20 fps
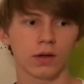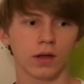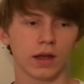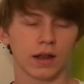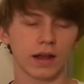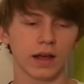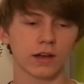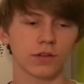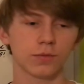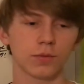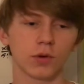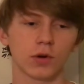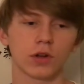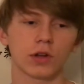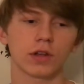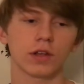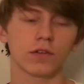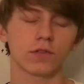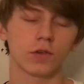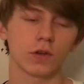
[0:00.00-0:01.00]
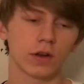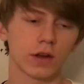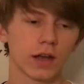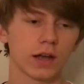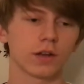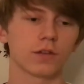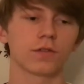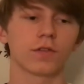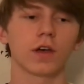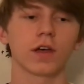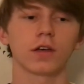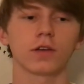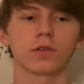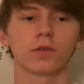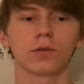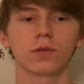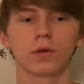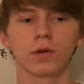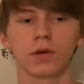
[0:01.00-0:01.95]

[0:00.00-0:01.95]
An exponent gives you a negative value.